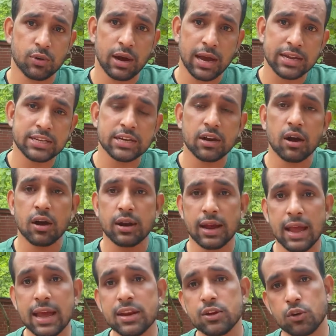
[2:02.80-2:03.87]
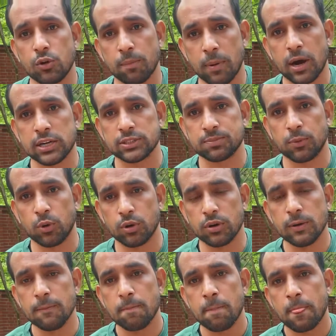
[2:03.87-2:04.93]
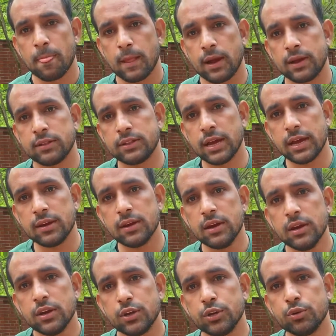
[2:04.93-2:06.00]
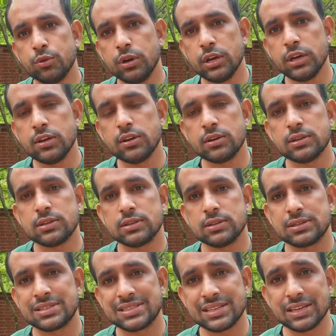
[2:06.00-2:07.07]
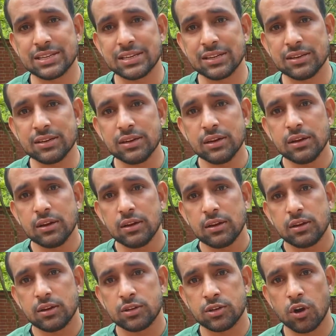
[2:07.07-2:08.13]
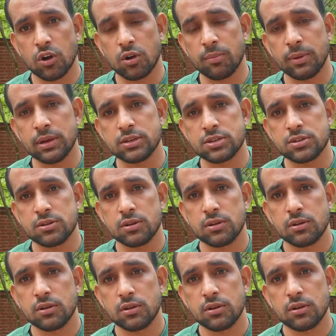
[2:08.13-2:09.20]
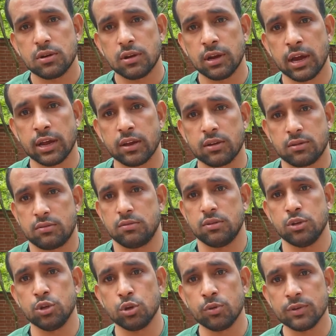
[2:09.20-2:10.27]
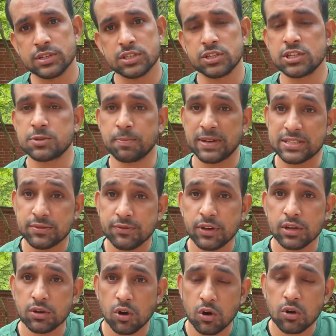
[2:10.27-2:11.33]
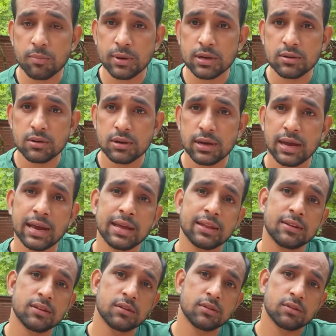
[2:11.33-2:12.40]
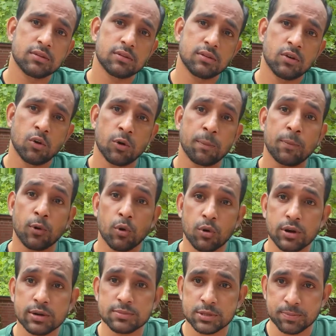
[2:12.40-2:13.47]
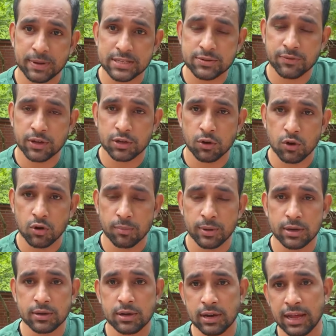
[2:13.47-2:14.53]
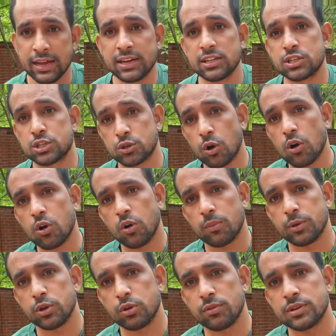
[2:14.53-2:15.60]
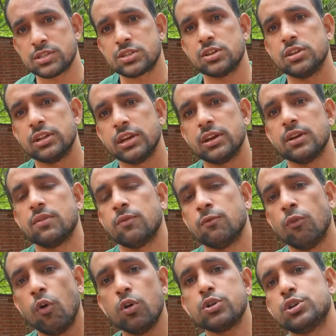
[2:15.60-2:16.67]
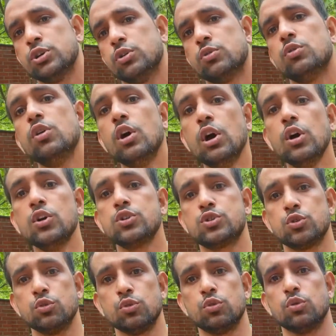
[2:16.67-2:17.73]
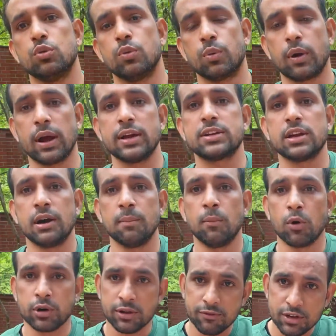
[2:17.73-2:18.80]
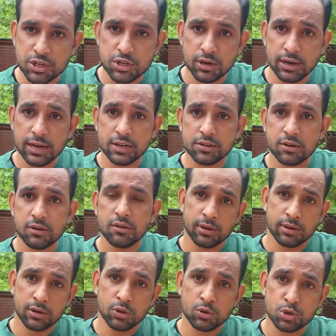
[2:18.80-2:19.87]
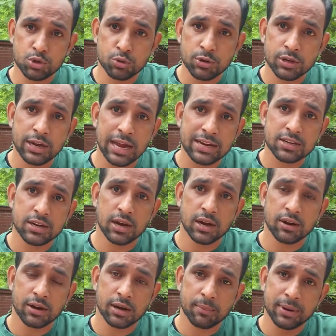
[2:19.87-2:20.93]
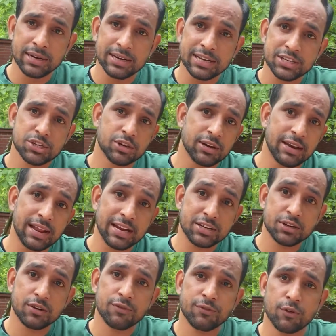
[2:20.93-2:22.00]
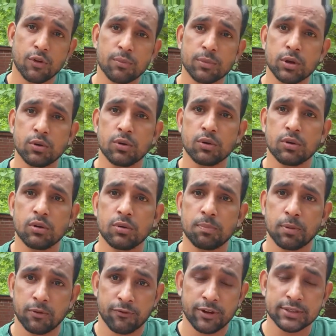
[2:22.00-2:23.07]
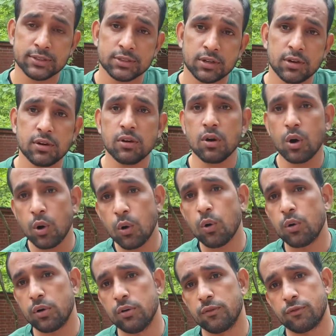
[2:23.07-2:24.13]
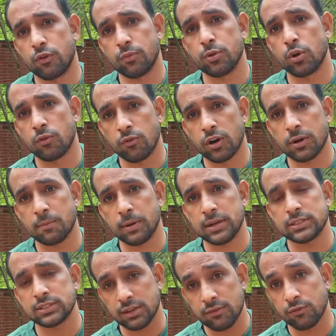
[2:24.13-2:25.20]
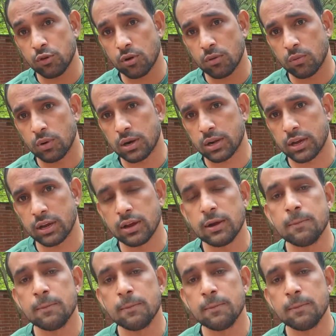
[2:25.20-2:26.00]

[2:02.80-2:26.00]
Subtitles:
ID card and your passport. And then you need certain document like university specific document and or program specific document. Like in Stockholm University, they want you to write a motivation letter. You should get a recommendation letter from your professor or from your workplace if you are working.